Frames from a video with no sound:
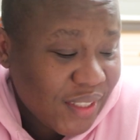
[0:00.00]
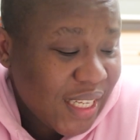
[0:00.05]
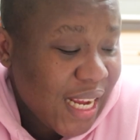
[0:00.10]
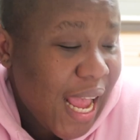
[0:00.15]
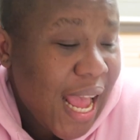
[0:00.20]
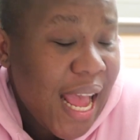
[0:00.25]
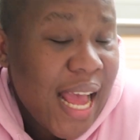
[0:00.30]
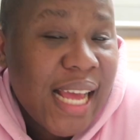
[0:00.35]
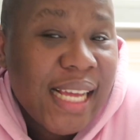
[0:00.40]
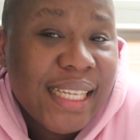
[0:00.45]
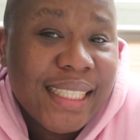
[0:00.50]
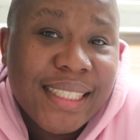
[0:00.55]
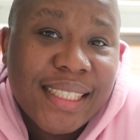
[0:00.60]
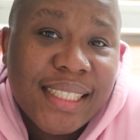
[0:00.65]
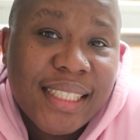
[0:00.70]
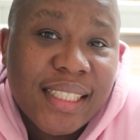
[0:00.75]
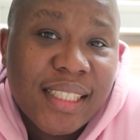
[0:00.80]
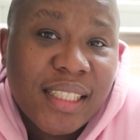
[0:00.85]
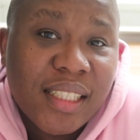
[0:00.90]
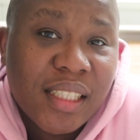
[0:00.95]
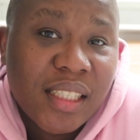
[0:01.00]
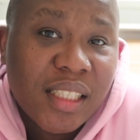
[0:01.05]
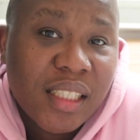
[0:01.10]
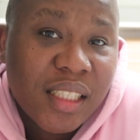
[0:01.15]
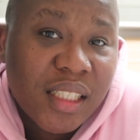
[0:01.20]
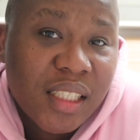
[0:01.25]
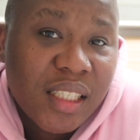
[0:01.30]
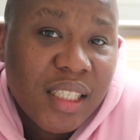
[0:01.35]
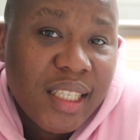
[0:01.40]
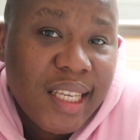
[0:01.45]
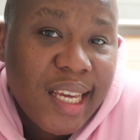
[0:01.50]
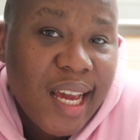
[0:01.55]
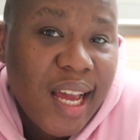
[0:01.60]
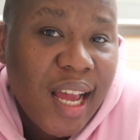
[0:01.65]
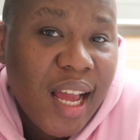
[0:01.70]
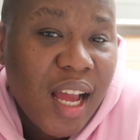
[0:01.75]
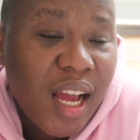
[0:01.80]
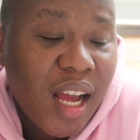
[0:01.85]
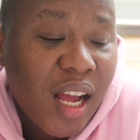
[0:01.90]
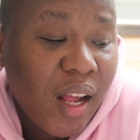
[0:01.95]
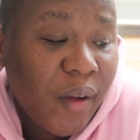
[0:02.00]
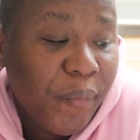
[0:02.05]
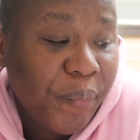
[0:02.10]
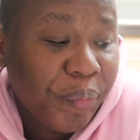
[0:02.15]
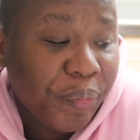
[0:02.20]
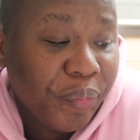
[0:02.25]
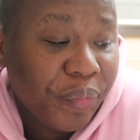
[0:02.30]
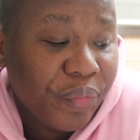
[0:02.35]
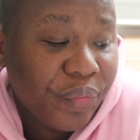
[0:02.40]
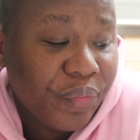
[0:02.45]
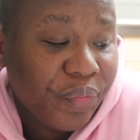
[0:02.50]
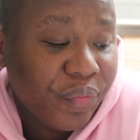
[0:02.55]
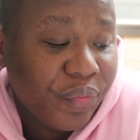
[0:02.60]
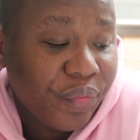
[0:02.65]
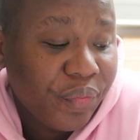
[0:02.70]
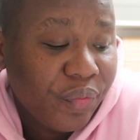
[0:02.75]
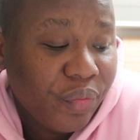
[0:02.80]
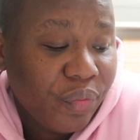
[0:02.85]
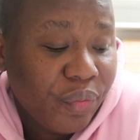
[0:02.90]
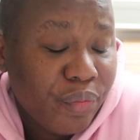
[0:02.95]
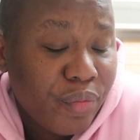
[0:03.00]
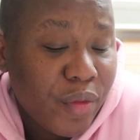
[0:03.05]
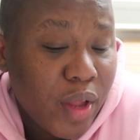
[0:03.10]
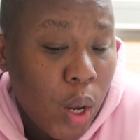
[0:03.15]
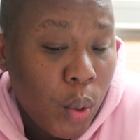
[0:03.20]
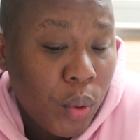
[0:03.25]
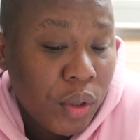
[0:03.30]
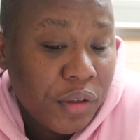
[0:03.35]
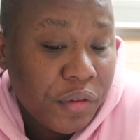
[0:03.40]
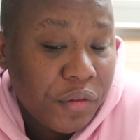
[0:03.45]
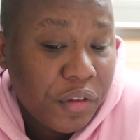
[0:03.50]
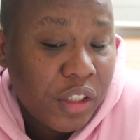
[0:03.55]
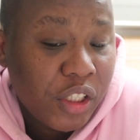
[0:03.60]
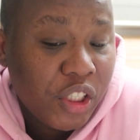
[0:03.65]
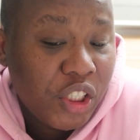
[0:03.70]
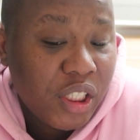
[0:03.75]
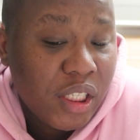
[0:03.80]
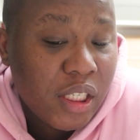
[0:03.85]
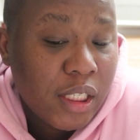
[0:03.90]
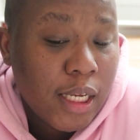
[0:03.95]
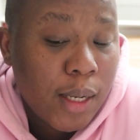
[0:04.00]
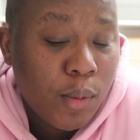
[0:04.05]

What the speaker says: And, yeah. I want to finish this.